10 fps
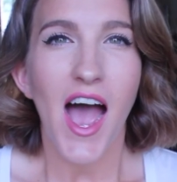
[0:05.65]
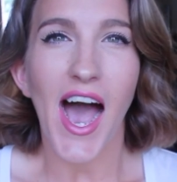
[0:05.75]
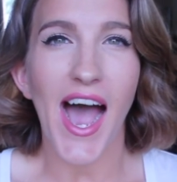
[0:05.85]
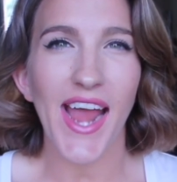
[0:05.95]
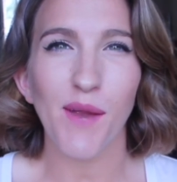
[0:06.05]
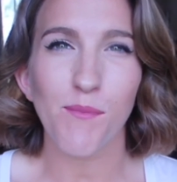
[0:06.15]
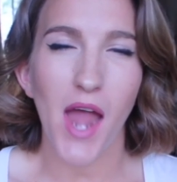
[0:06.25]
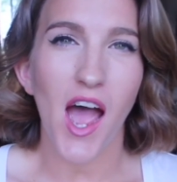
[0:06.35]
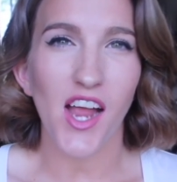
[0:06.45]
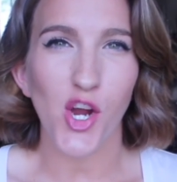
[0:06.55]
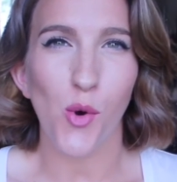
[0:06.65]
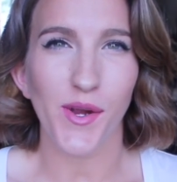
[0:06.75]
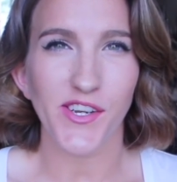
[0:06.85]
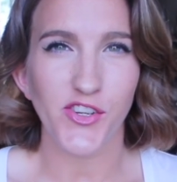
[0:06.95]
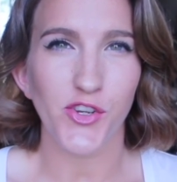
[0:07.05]
I am not
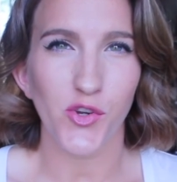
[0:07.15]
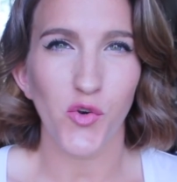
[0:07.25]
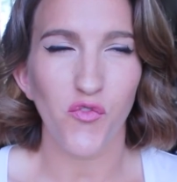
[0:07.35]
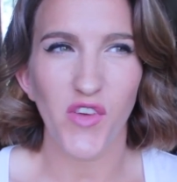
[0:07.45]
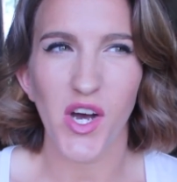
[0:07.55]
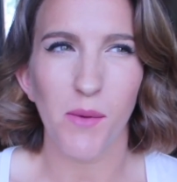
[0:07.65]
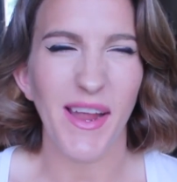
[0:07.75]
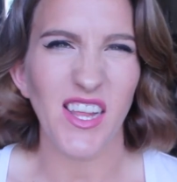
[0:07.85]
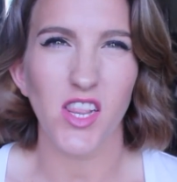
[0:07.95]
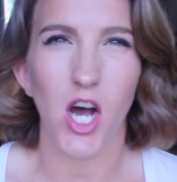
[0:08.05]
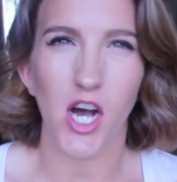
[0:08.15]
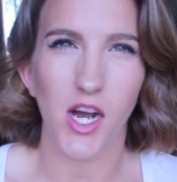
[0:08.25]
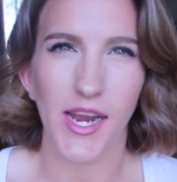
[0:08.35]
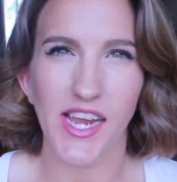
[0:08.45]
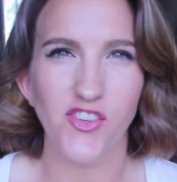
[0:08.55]
going to film a
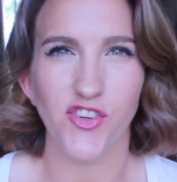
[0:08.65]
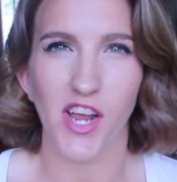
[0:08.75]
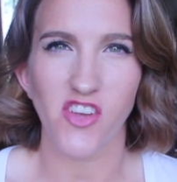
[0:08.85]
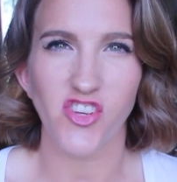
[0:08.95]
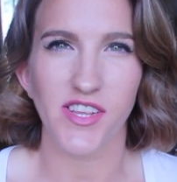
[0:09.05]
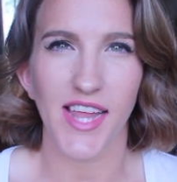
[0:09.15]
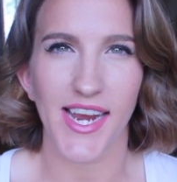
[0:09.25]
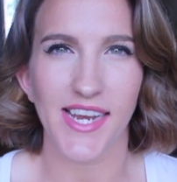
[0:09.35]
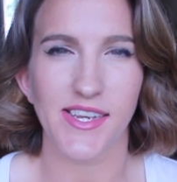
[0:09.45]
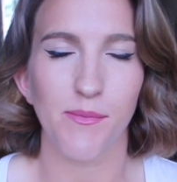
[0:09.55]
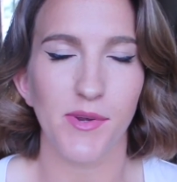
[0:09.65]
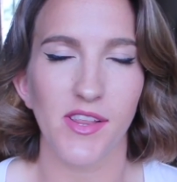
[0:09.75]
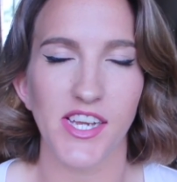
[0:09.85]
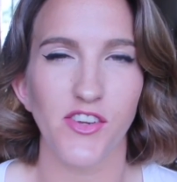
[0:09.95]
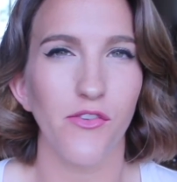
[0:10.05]
long introduction like I
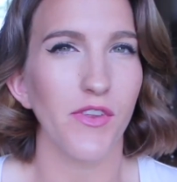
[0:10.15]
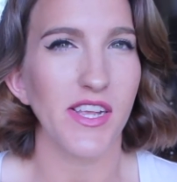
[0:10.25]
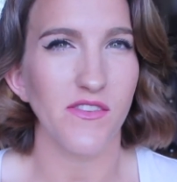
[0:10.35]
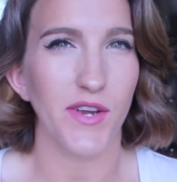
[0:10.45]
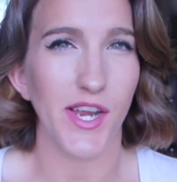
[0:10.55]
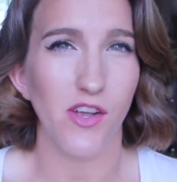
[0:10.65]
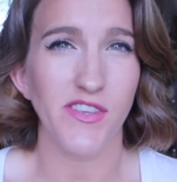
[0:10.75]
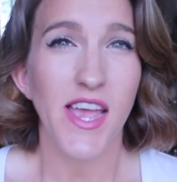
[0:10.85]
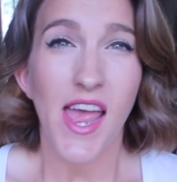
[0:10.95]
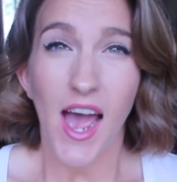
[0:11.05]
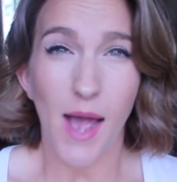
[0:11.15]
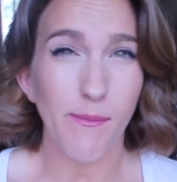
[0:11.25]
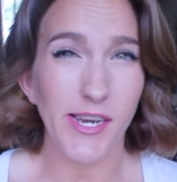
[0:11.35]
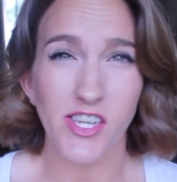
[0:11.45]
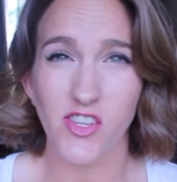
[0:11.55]
typically do for these videos.
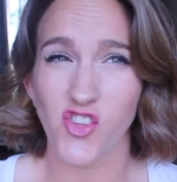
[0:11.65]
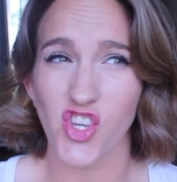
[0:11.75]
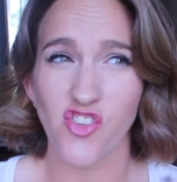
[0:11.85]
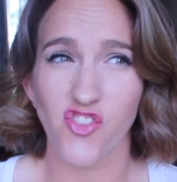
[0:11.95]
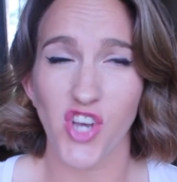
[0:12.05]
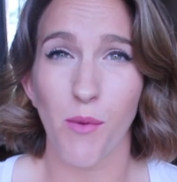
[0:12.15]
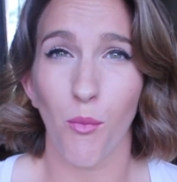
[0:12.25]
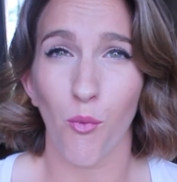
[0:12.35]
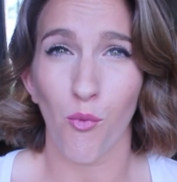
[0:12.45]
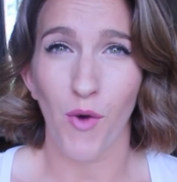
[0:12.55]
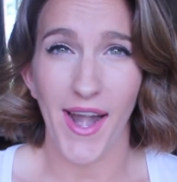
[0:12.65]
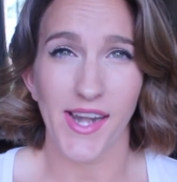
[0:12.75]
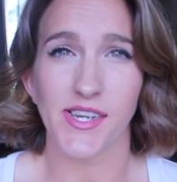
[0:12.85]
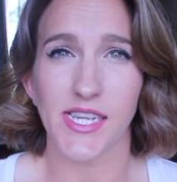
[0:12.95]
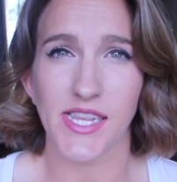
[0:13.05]
I'm gonna just jump right
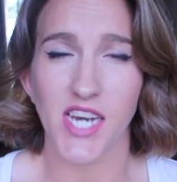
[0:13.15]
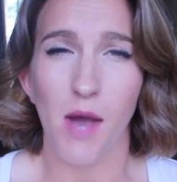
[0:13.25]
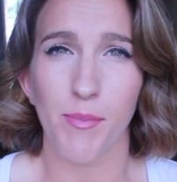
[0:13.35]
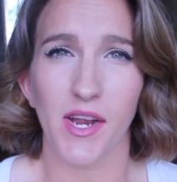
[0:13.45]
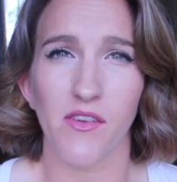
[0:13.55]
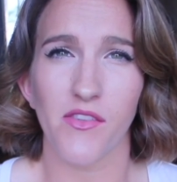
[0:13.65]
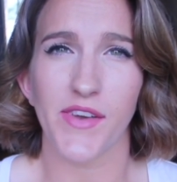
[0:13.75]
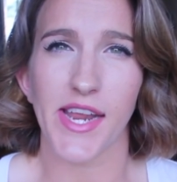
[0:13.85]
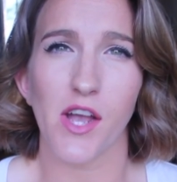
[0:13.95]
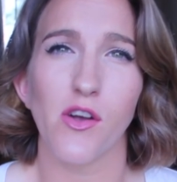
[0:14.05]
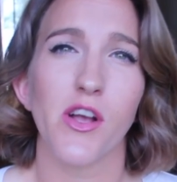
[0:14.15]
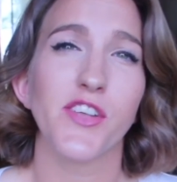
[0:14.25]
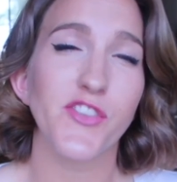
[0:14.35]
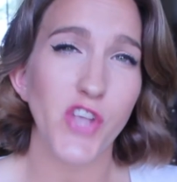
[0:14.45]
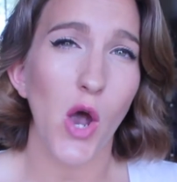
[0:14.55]
into the topic of the video.
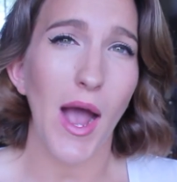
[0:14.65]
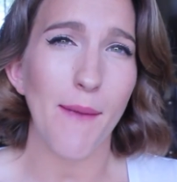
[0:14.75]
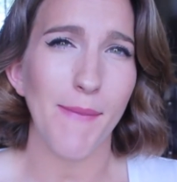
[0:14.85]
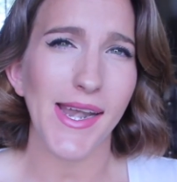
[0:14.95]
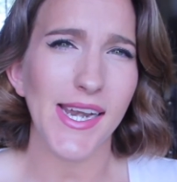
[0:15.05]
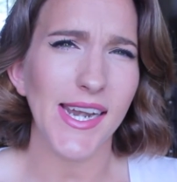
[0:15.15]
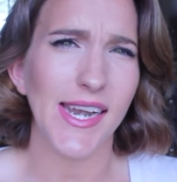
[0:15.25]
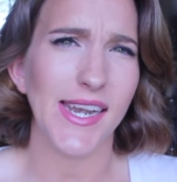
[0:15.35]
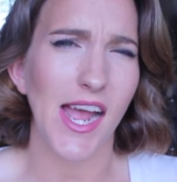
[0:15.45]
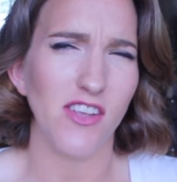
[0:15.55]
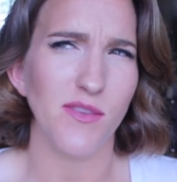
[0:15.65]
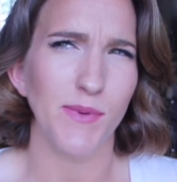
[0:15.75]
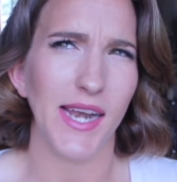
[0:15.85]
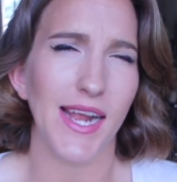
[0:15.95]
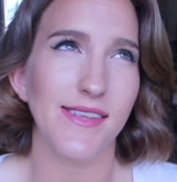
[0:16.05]
So I made an
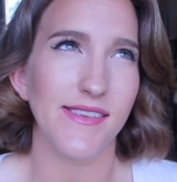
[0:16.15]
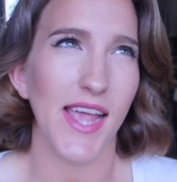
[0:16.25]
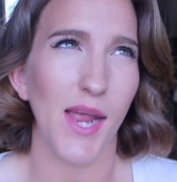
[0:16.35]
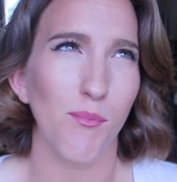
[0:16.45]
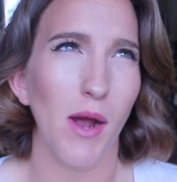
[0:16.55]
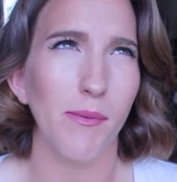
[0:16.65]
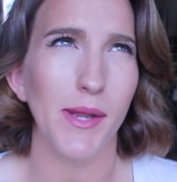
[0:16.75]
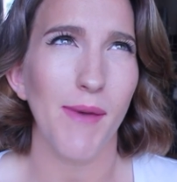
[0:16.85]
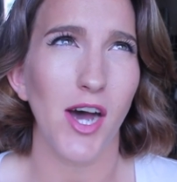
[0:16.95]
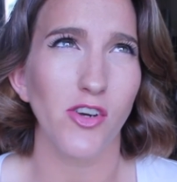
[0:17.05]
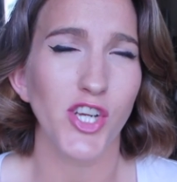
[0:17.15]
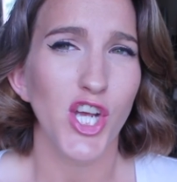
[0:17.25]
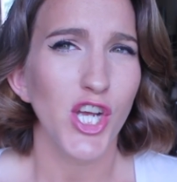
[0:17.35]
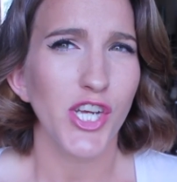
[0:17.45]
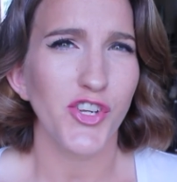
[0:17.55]
announcement, I'd say probably about
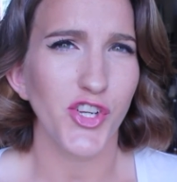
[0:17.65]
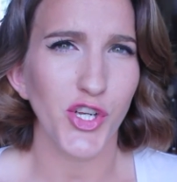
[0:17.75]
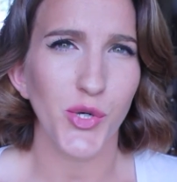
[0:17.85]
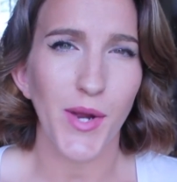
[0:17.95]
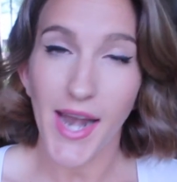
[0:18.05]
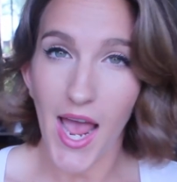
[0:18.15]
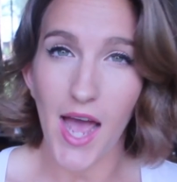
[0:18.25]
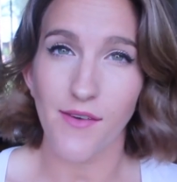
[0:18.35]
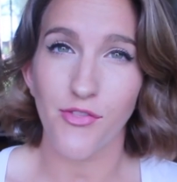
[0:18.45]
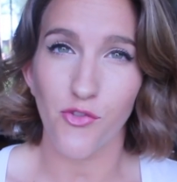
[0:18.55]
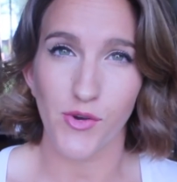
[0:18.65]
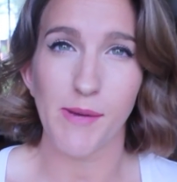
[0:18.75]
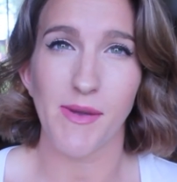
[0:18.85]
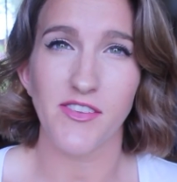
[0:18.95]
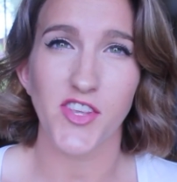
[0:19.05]
two and a half, three
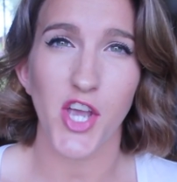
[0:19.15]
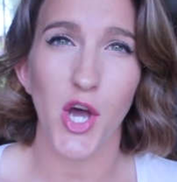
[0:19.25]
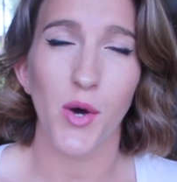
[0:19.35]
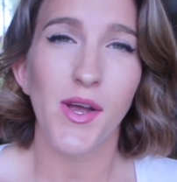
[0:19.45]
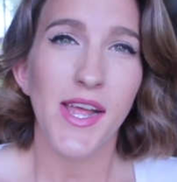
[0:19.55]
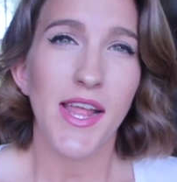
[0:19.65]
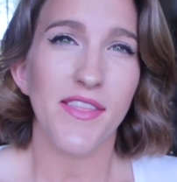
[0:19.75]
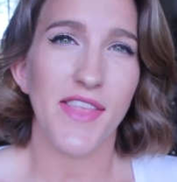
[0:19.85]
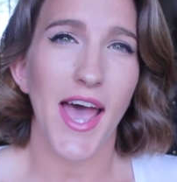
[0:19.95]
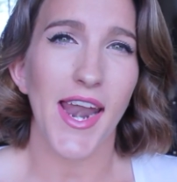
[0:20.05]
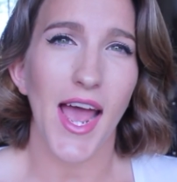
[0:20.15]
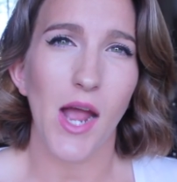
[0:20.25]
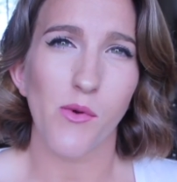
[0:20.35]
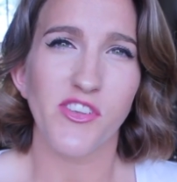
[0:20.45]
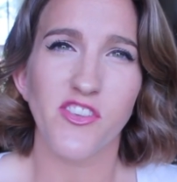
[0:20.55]
months ago that
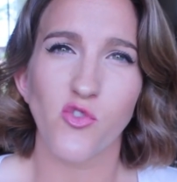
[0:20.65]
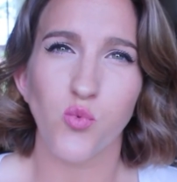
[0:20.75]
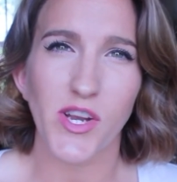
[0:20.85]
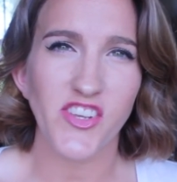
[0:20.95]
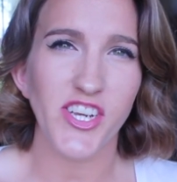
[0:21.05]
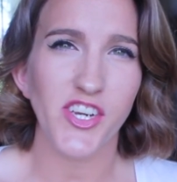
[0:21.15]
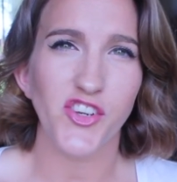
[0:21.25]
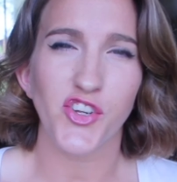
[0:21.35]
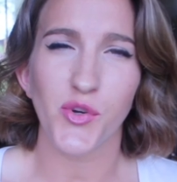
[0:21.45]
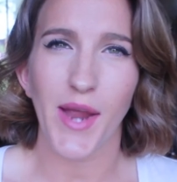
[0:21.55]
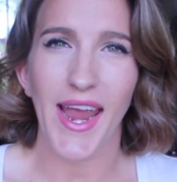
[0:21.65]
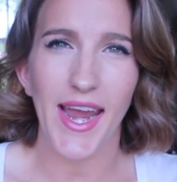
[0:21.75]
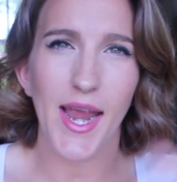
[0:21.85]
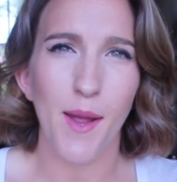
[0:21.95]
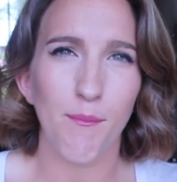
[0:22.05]
I was switching to
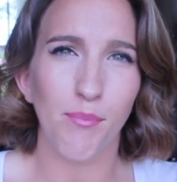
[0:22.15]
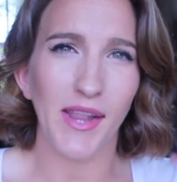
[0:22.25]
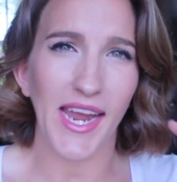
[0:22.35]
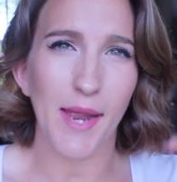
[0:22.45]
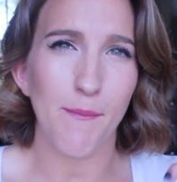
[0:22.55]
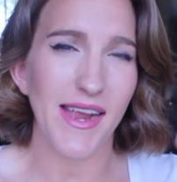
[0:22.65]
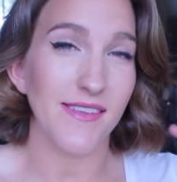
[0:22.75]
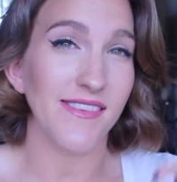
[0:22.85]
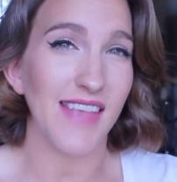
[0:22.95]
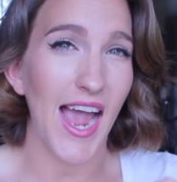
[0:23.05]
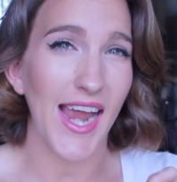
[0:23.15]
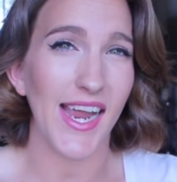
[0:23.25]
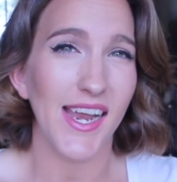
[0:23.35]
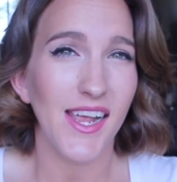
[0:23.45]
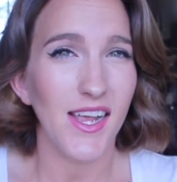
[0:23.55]
a plant-based
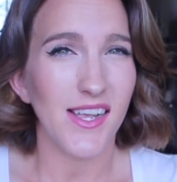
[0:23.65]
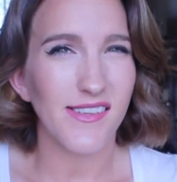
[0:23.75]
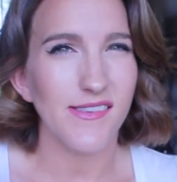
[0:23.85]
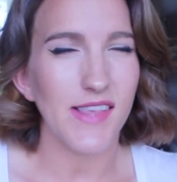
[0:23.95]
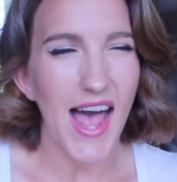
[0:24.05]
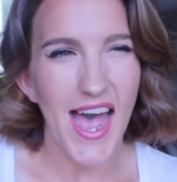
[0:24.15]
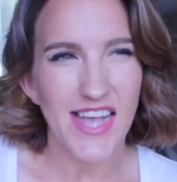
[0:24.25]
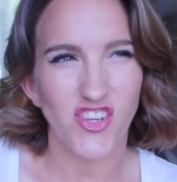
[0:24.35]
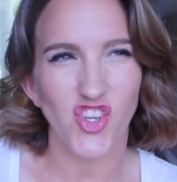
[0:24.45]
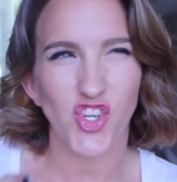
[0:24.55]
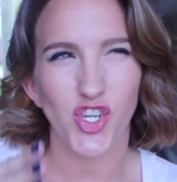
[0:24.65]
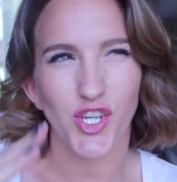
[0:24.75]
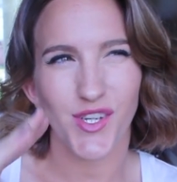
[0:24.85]
diet slash